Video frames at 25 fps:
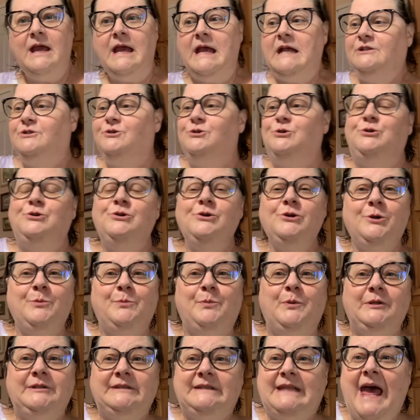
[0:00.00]
So you could
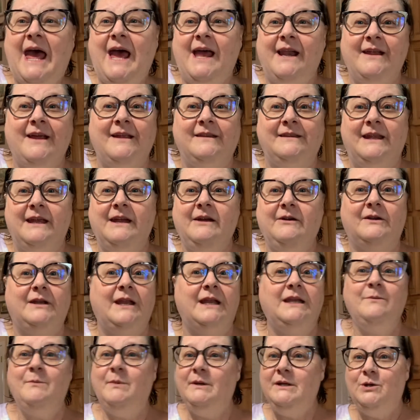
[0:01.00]
put that on there and
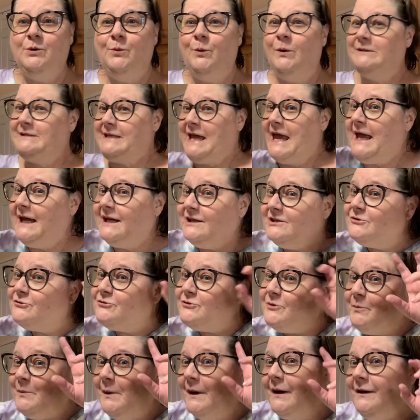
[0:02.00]
anybody who wants
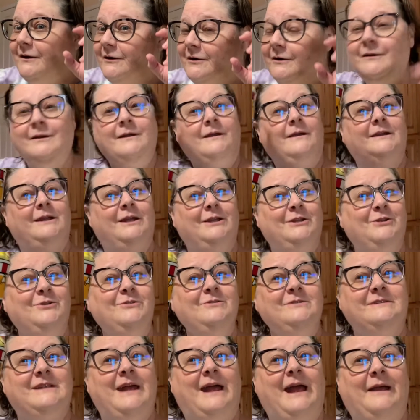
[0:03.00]
extra butter can
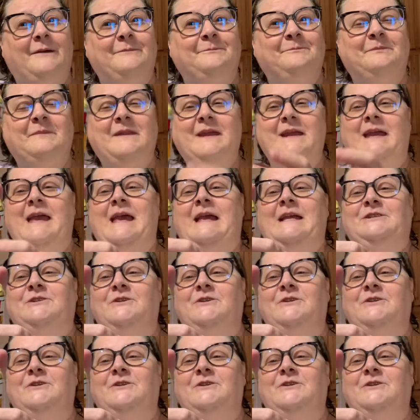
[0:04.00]
use that. So